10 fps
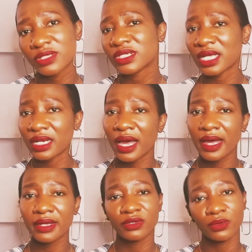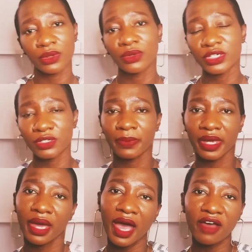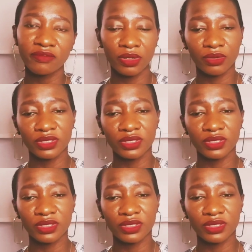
or tell her you were going to pay half because